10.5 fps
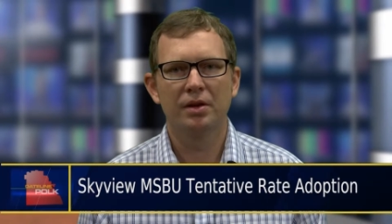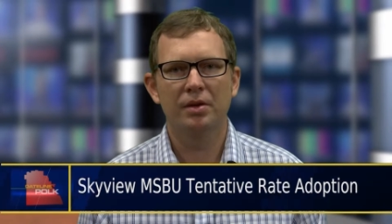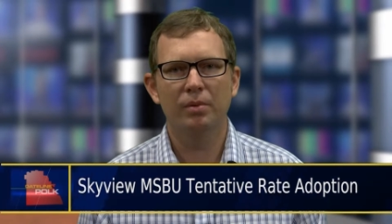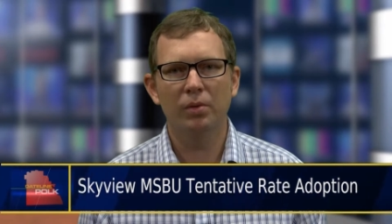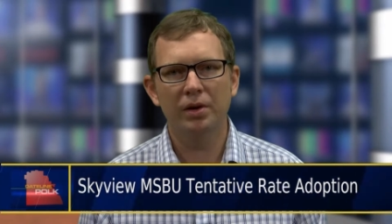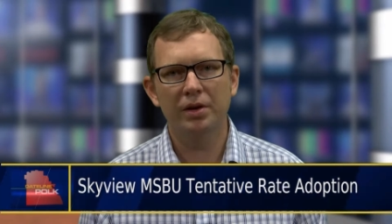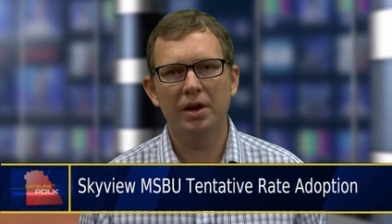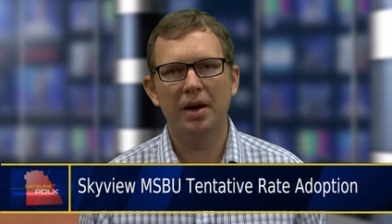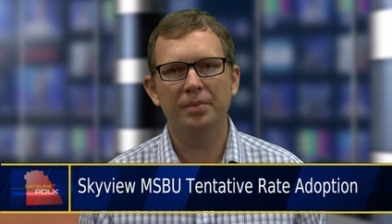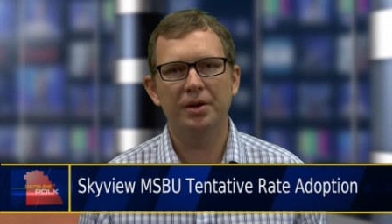the board
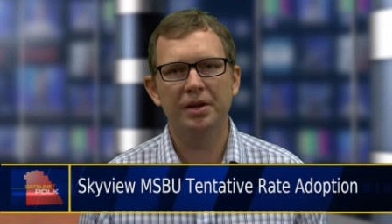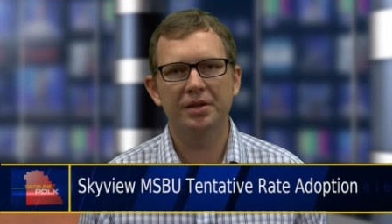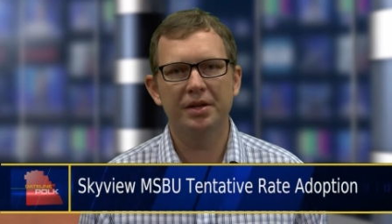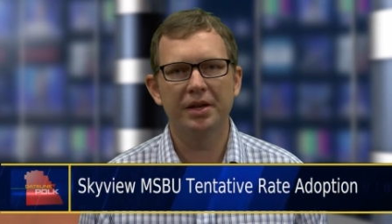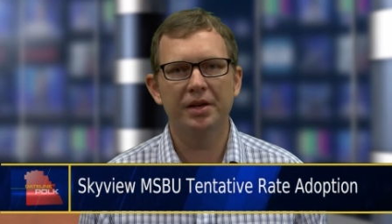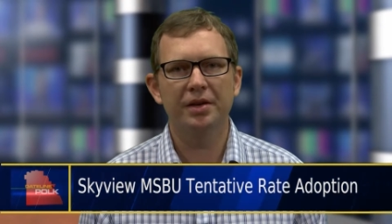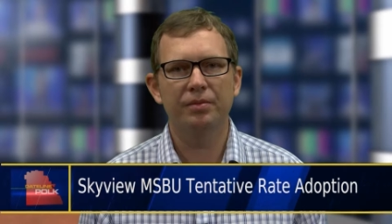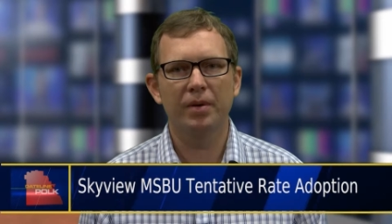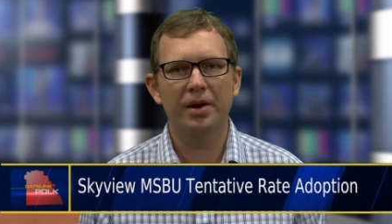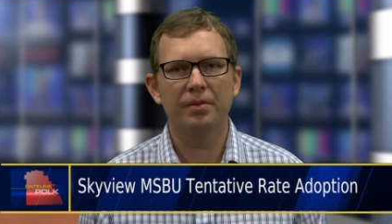adopted a
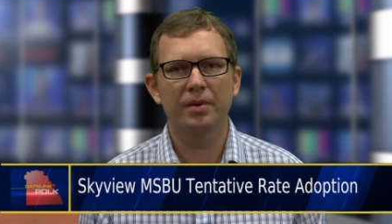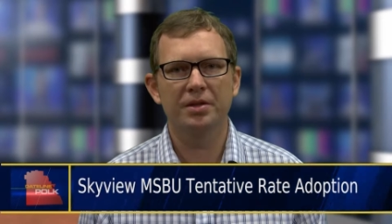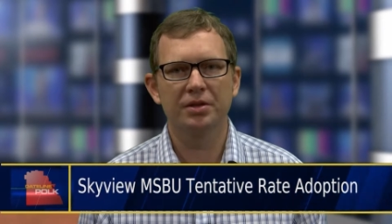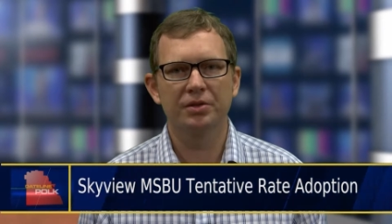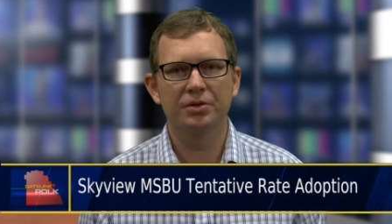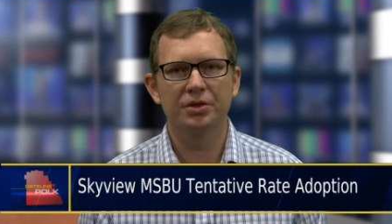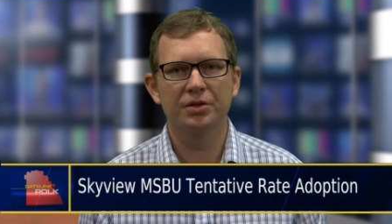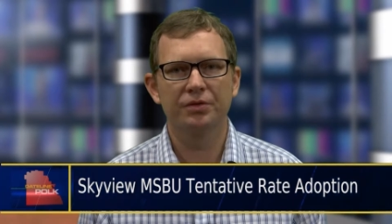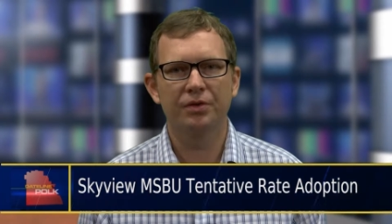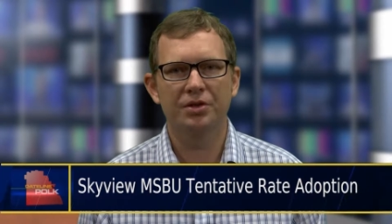tentative rate
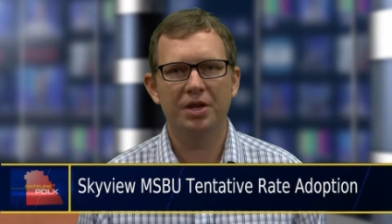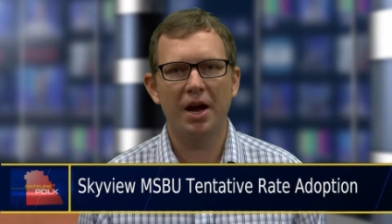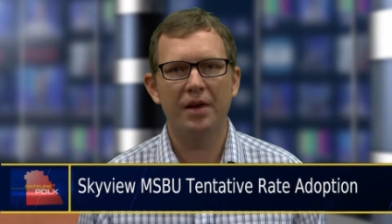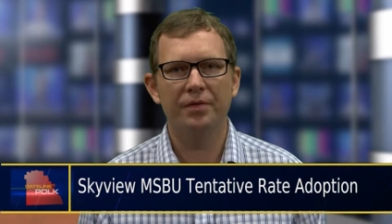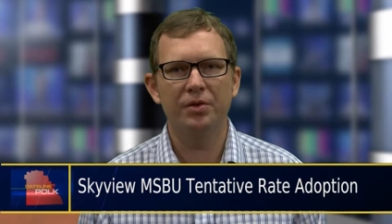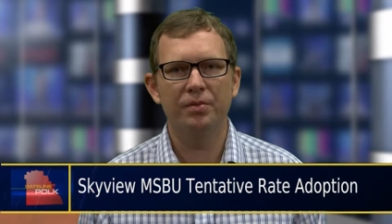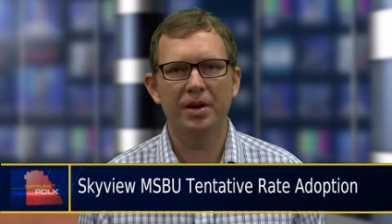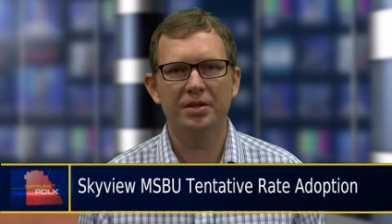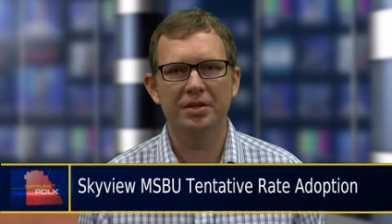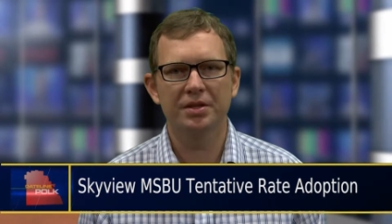resolution for Skyview
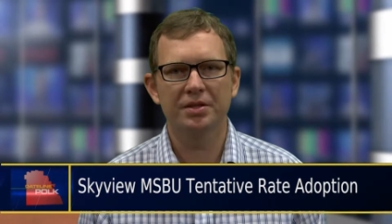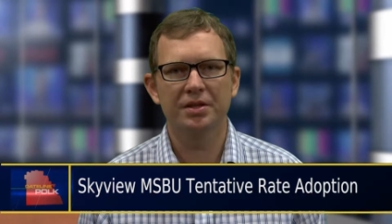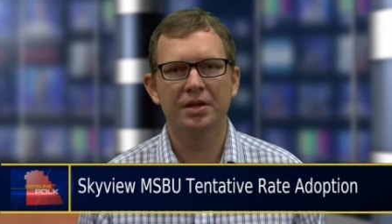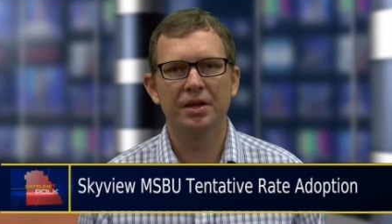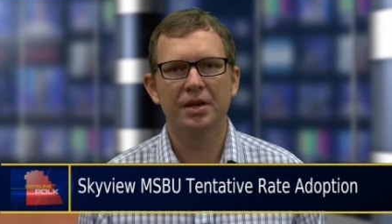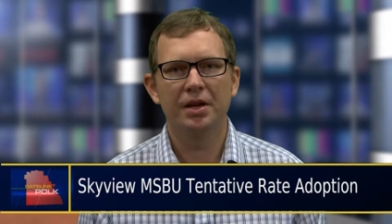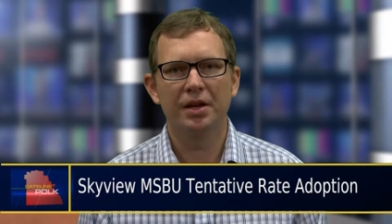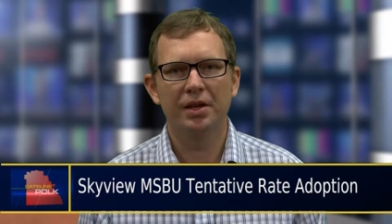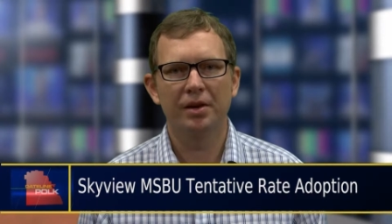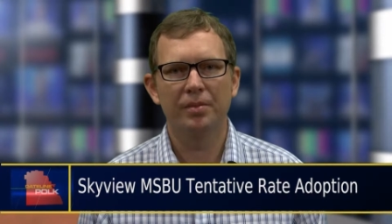residents
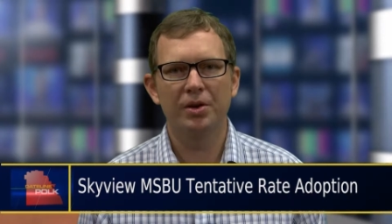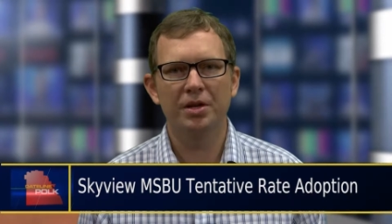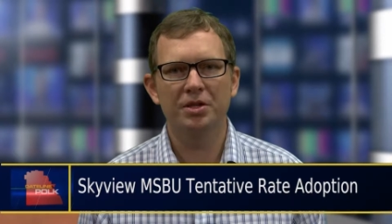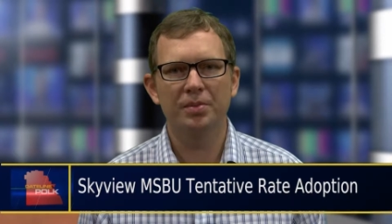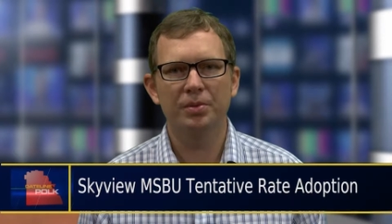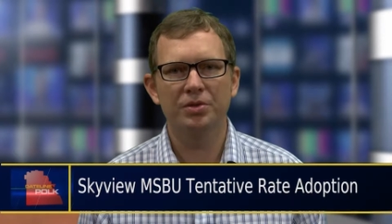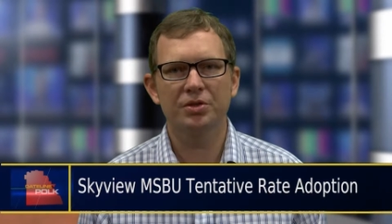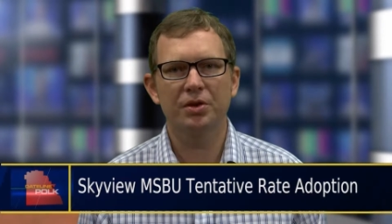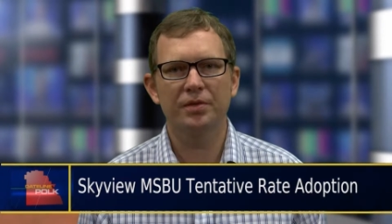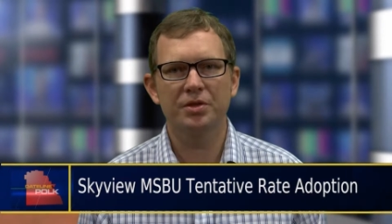in their Municipal
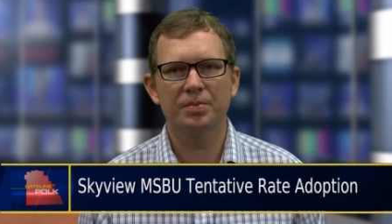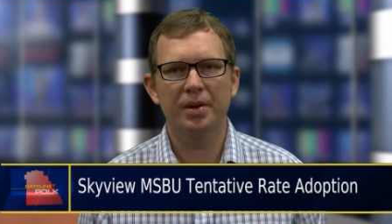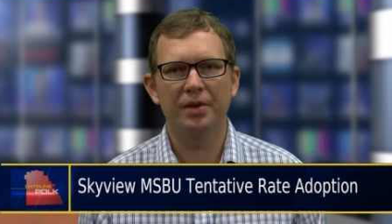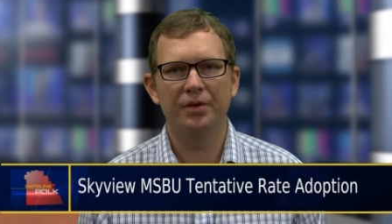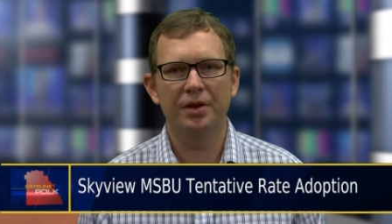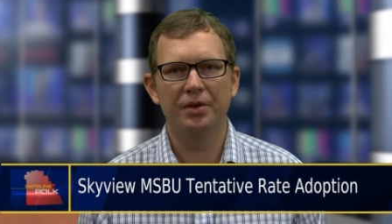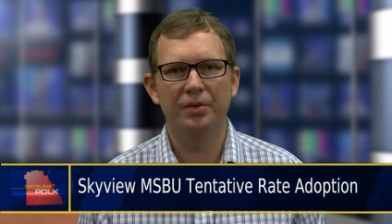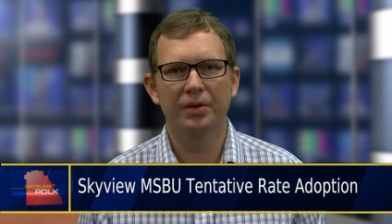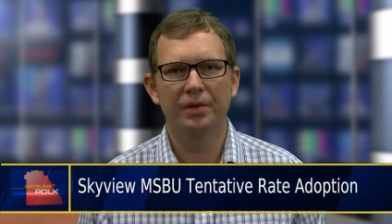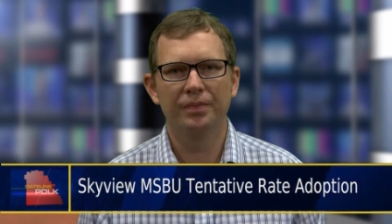Service Benefit
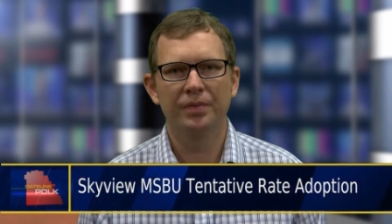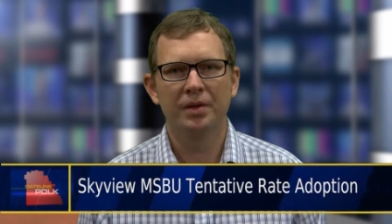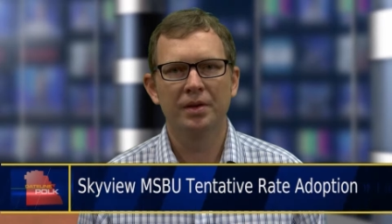Unit.